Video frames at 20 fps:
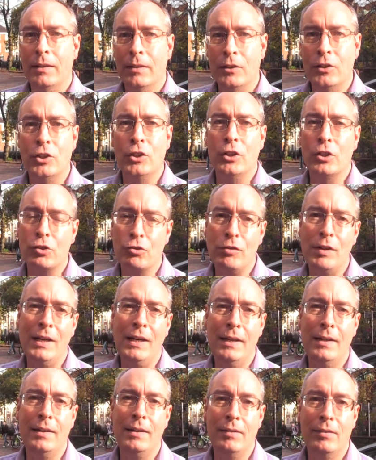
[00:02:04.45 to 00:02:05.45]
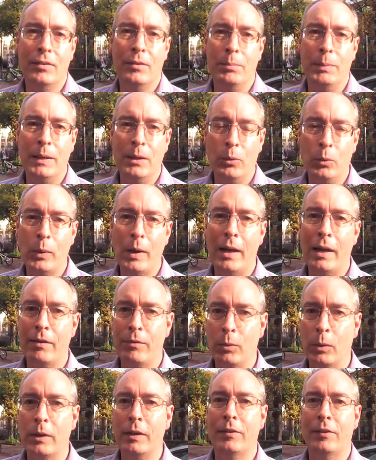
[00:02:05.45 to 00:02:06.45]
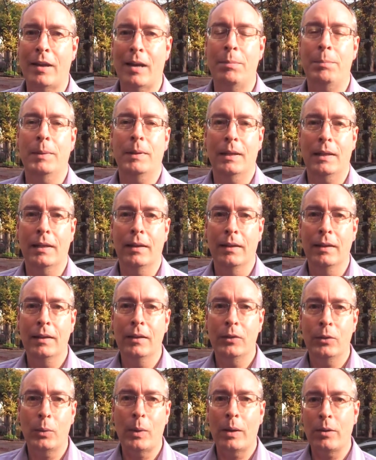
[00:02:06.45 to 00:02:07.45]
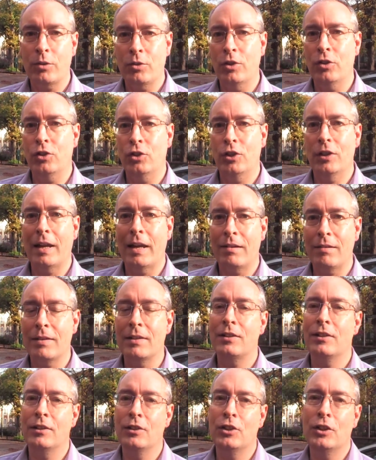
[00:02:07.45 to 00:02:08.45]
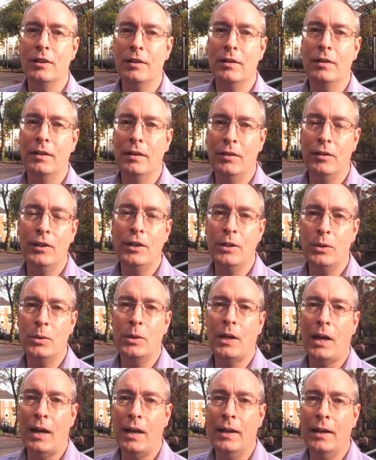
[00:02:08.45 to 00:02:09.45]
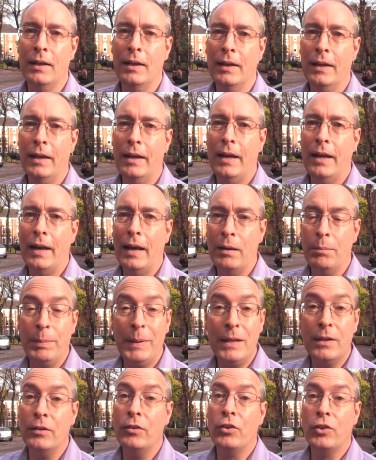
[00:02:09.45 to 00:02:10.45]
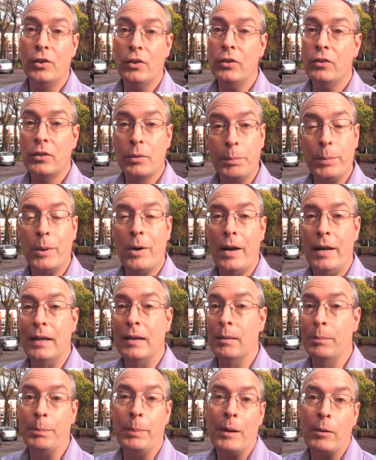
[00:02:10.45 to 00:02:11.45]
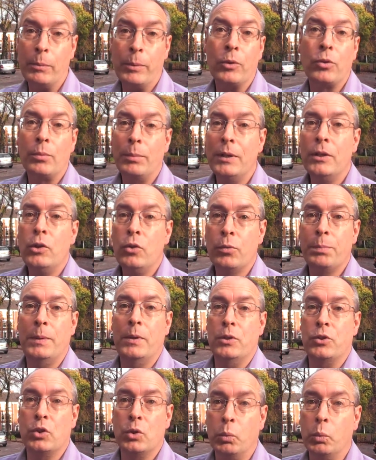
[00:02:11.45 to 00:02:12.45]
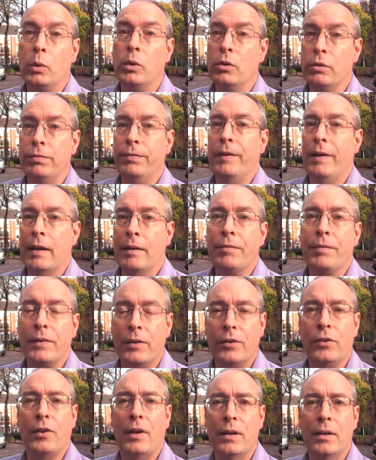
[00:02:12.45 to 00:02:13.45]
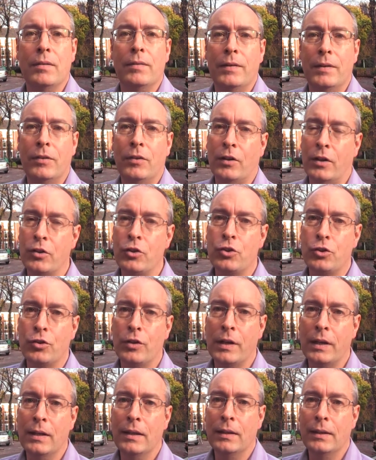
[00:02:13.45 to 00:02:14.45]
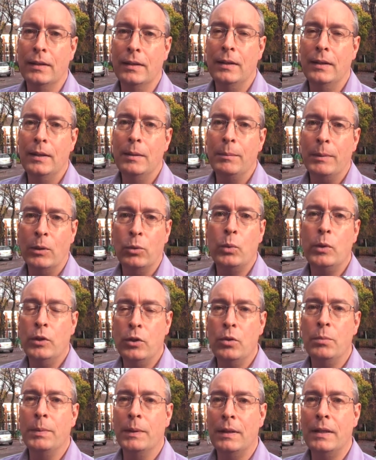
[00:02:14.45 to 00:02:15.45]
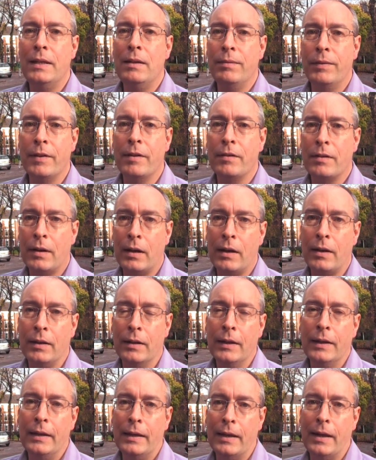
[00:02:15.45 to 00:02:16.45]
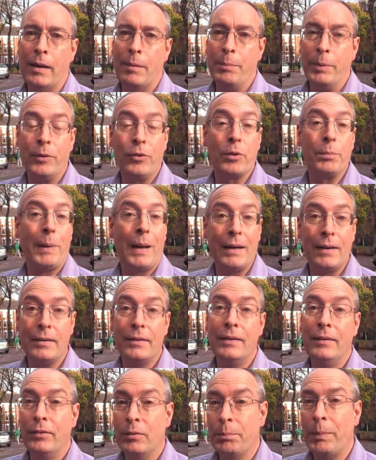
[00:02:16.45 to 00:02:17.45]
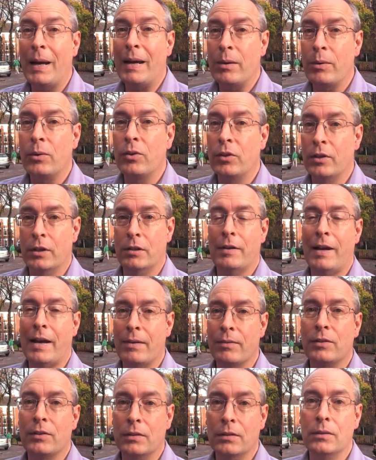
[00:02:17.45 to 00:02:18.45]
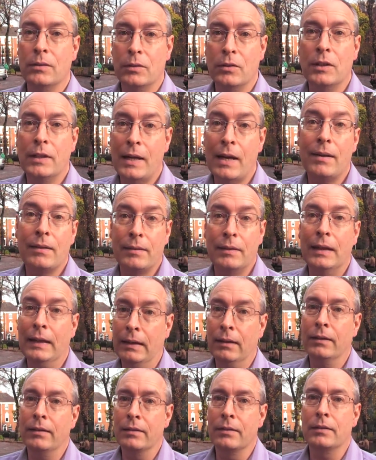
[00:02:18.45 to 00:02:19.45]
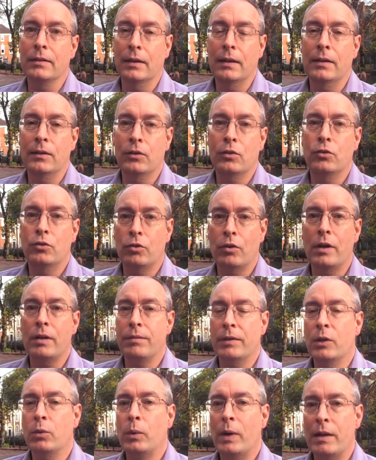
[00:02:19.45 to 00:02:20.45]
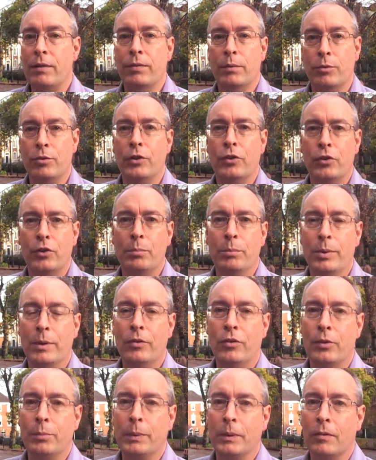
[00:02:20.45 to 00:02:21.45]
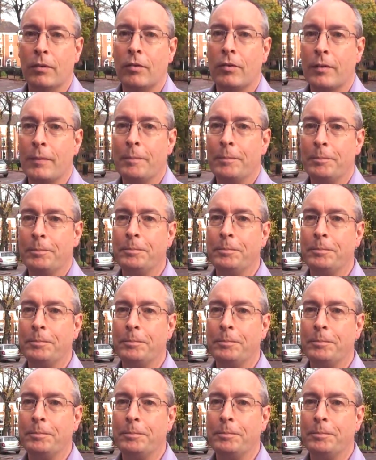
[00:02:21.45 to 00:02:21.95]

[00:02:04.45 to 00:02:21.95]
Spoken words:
The church really needs to be aware of what is happening to our Christian heritage in the UK, and be concerned and pray and possibly do spiritual warfare for the sake of this country. Because we do believe there are principalities and powers that are out to get England and to drive it away from Christian principles.